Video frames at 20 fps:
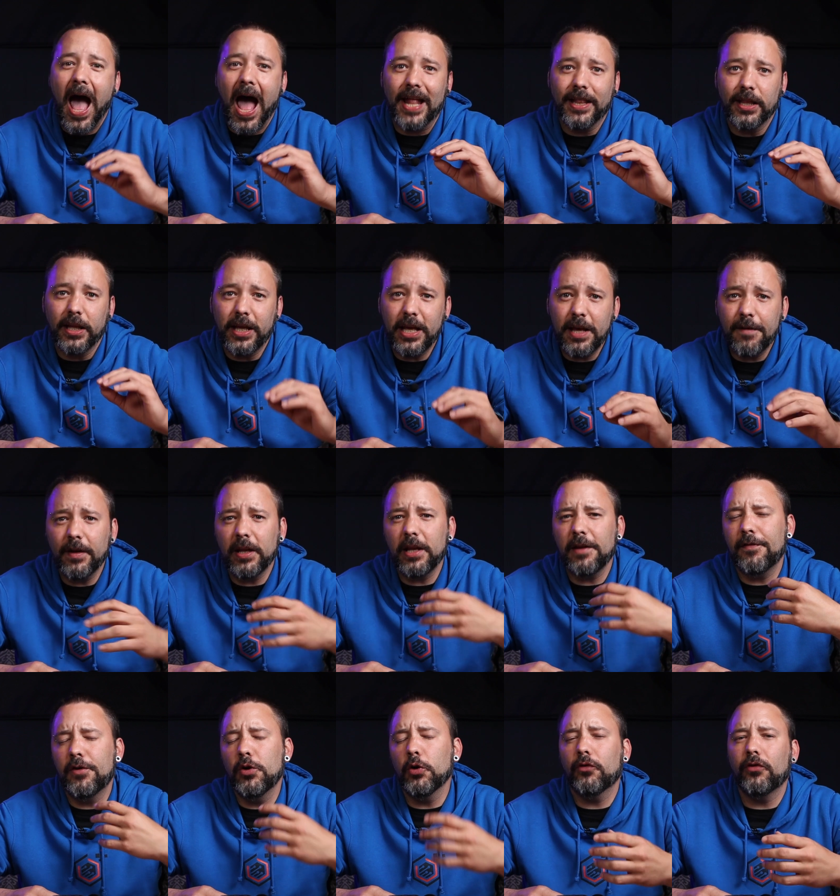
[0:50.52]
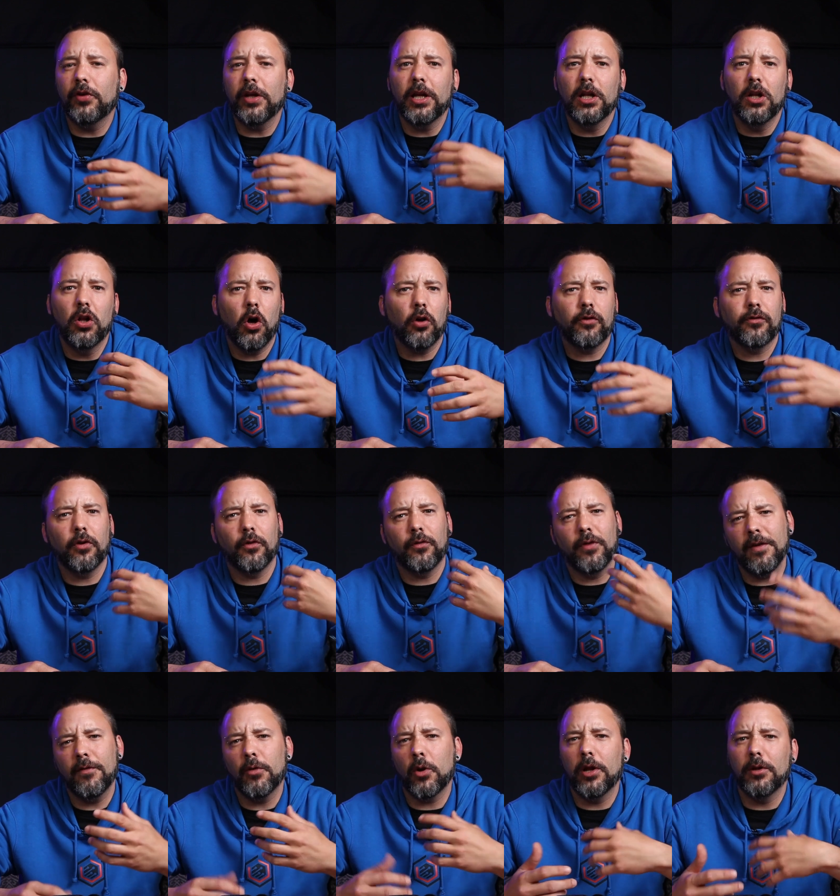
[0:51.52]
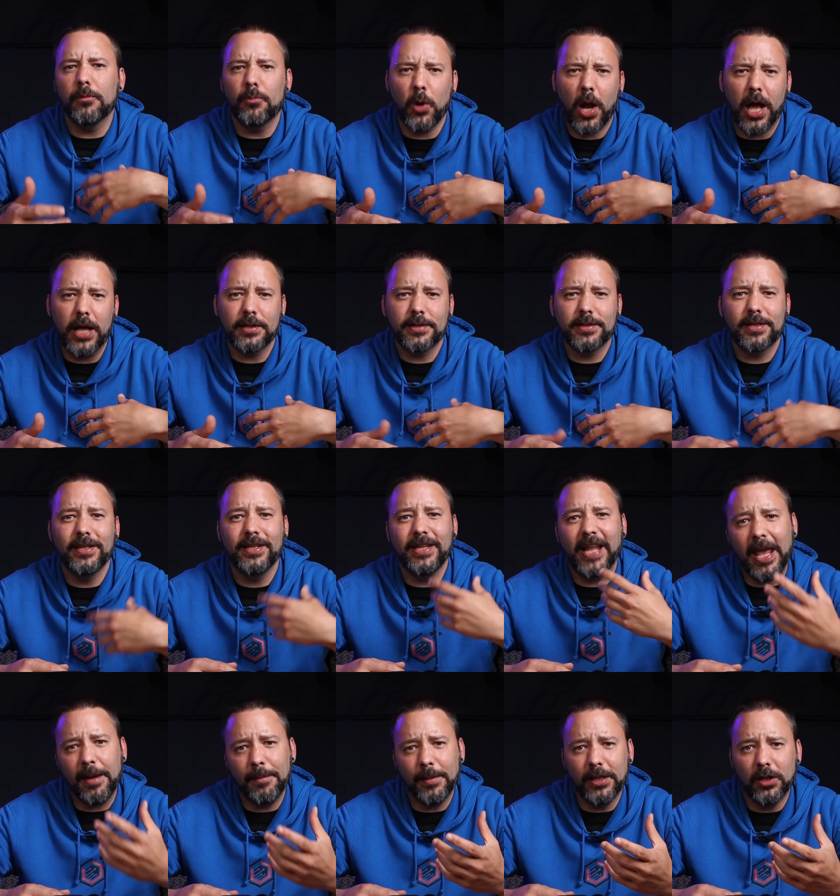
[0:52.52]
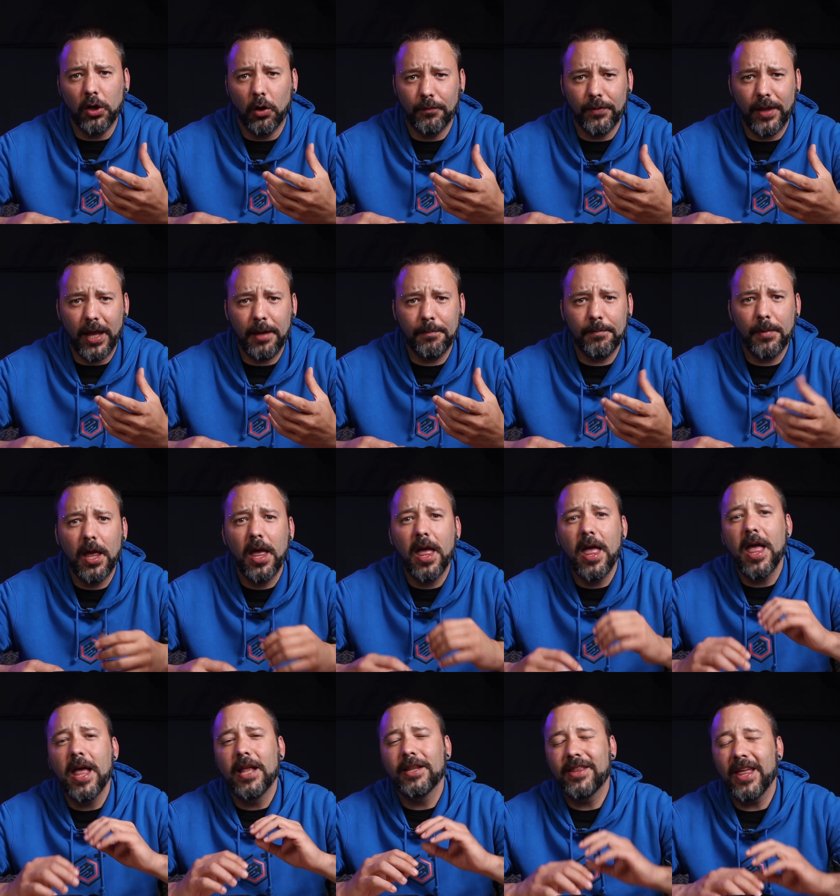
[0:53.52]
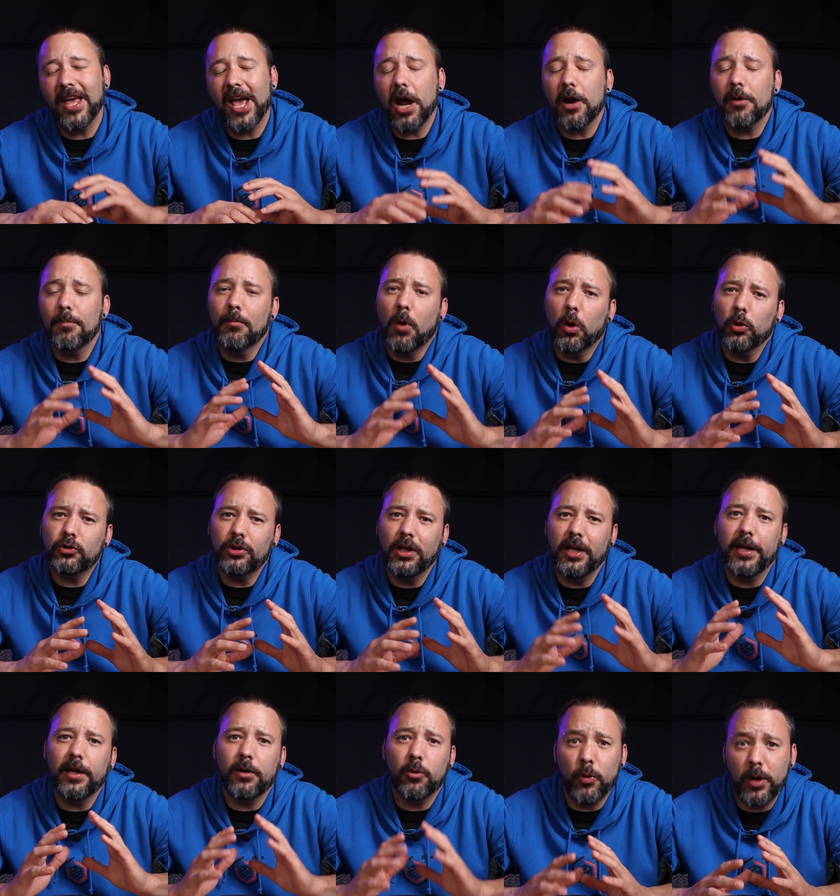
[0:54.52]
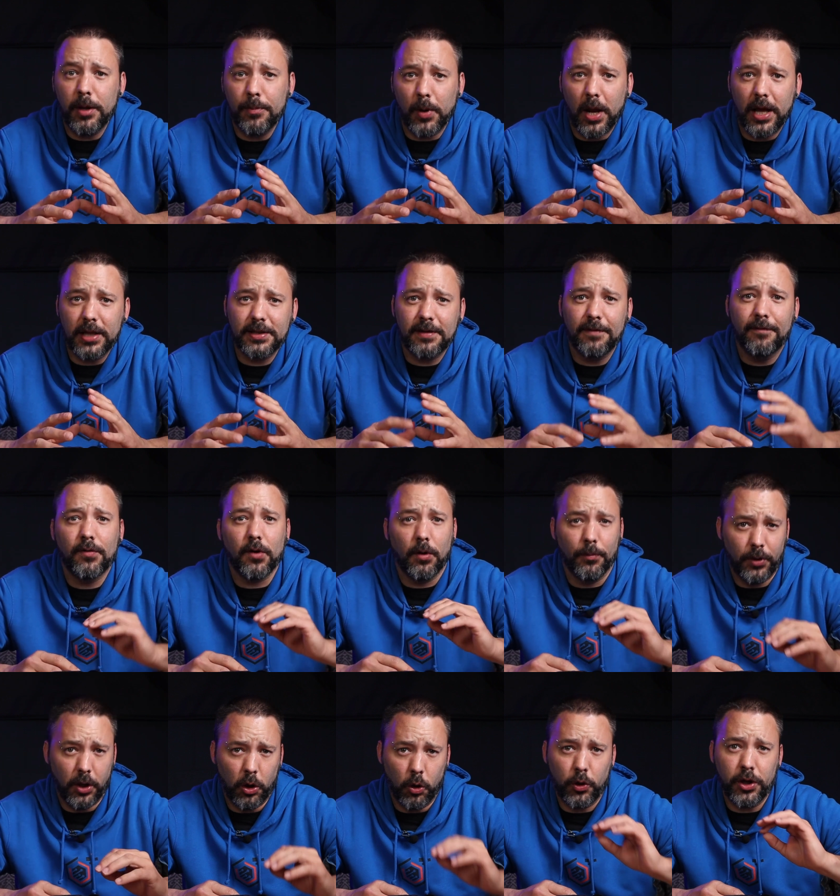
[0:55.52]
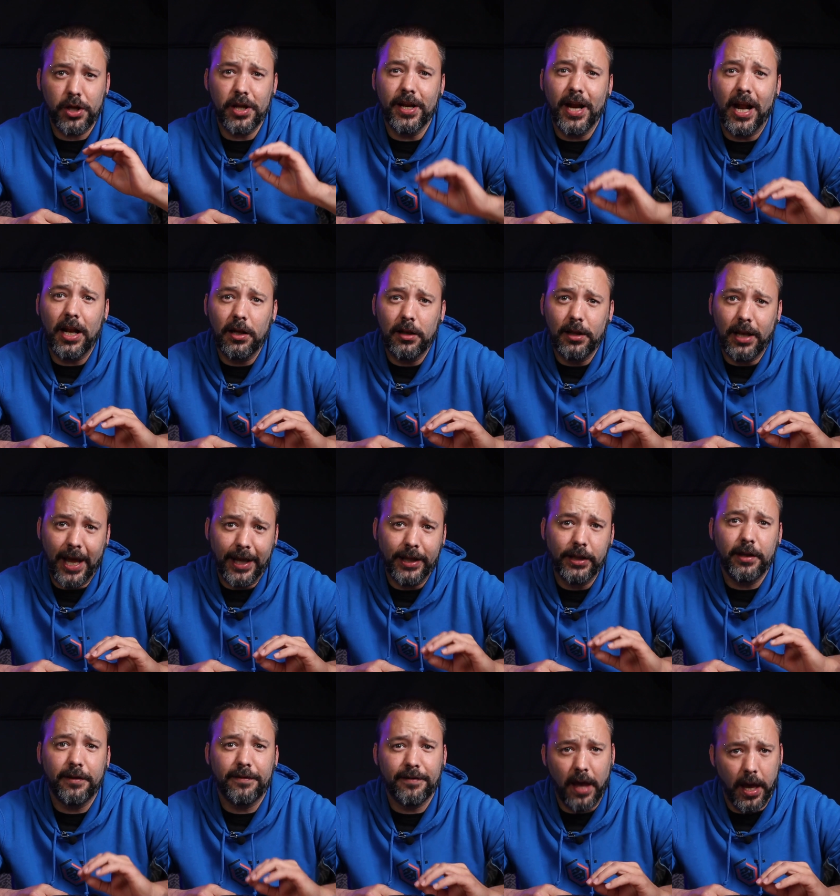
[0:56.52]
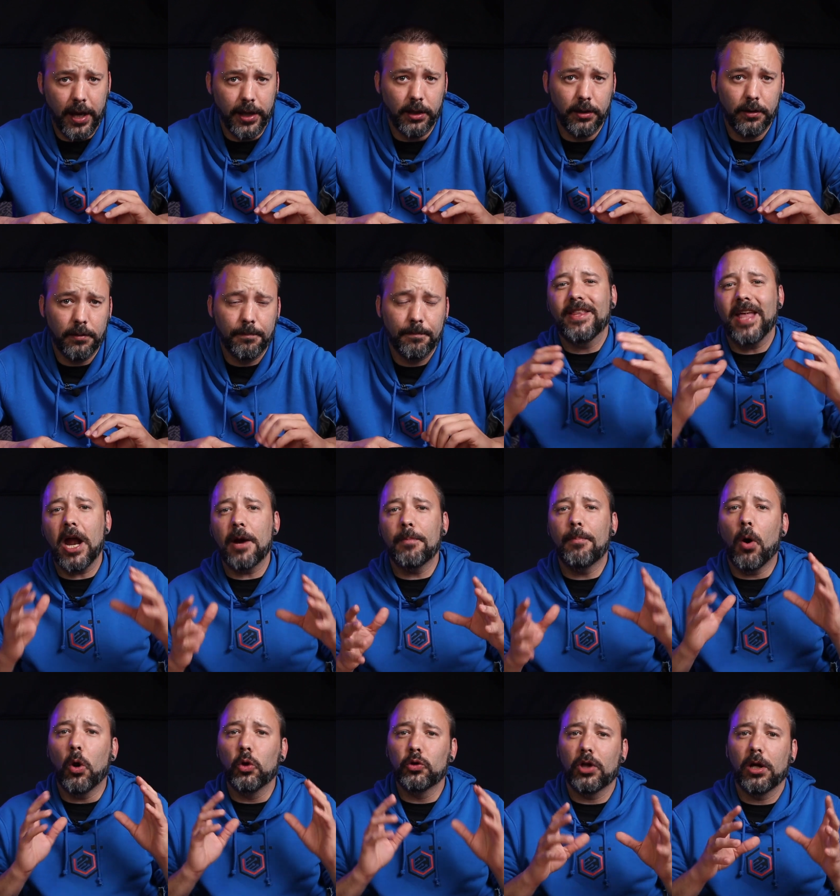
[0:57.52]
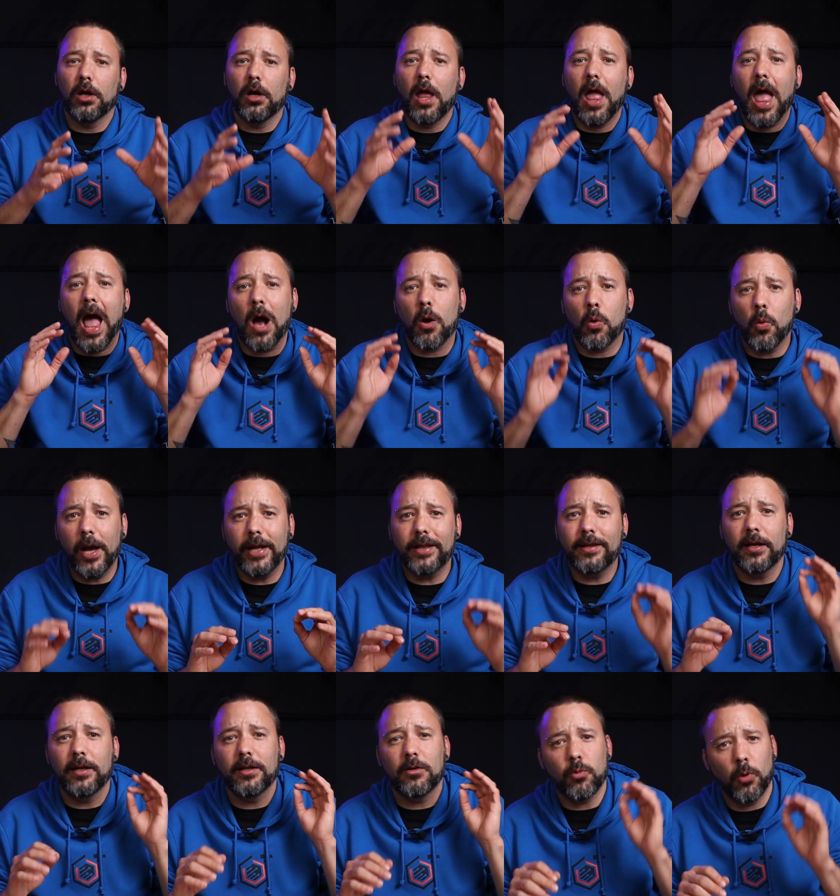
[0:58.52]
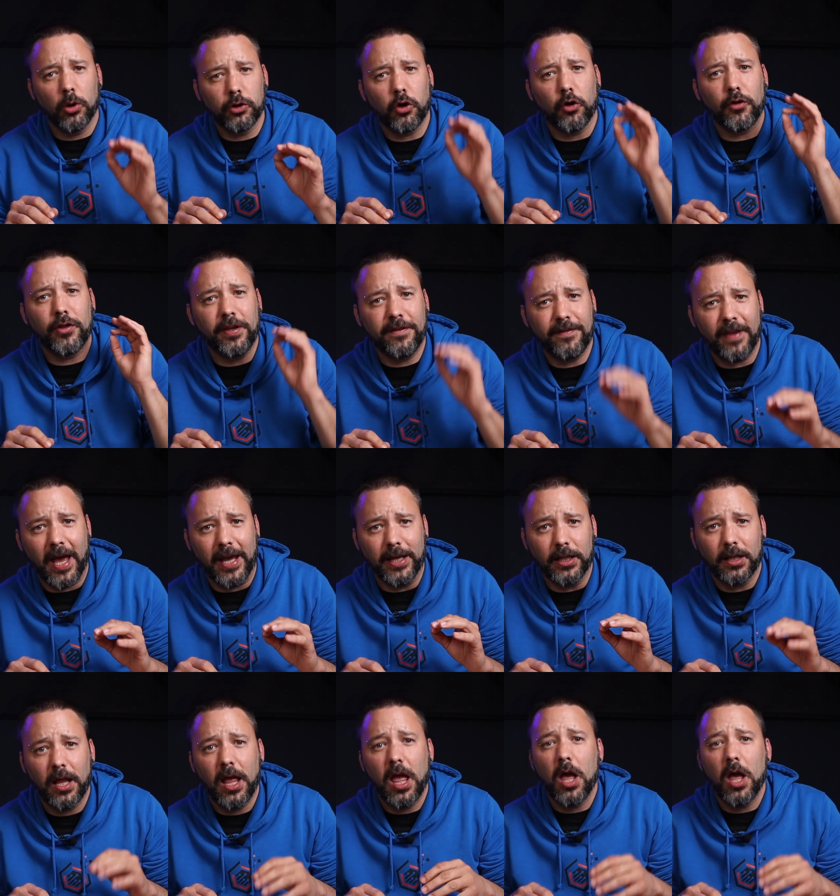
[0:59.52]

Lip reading: And even if you see lots of different brands naming on them, they are mostly rebrands from the original Laing design. They are both a wet rotor design.